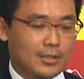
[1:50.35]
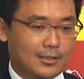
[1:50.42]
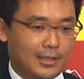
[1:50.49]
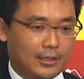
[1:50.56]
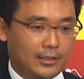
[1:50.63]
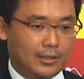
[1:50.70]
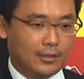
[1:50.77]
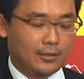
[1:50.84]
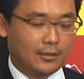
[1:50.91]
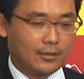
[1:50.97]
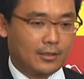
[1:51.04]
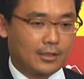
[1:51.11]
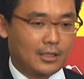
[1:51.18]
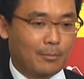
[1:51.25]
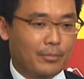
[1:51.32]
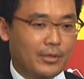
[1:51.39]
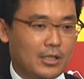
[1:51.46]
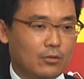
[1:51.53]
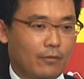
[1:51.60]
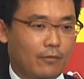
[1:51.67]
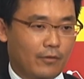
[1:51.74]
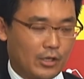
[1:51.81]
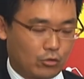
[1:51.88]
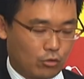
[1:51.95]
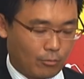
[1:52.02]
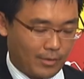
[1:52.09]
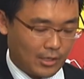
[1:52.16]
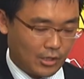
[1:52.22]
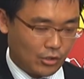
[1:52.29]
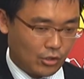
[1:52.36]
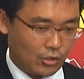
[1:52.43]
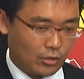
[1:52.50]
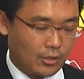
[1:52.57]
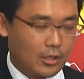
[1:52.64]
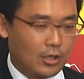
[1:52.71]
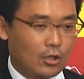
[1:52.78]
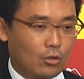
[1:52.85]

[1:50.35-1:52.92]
selecting companies with very strong balance sheet,